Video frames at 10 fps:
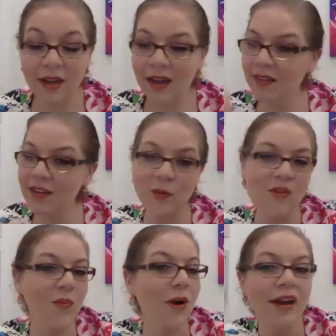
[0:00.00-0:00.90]
And this
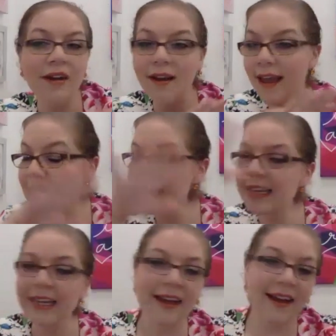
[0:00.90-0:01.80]
was prior to
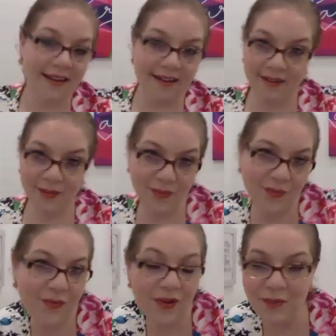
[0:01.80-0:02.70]
any kind of
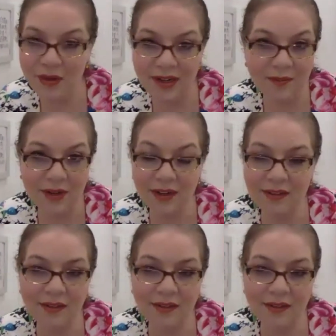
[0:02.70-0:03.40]
epidemic.